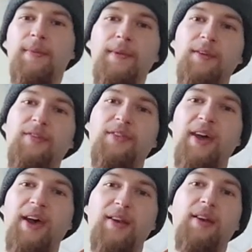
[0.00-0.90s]
is
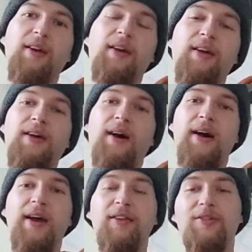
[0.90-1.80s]
that
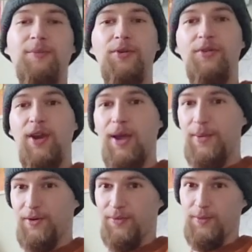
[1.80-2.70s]
I had some new
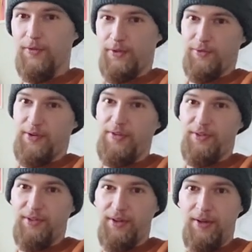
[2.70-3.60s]
neighbors move in
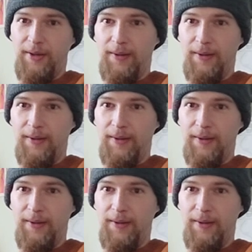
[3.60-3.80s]
recently.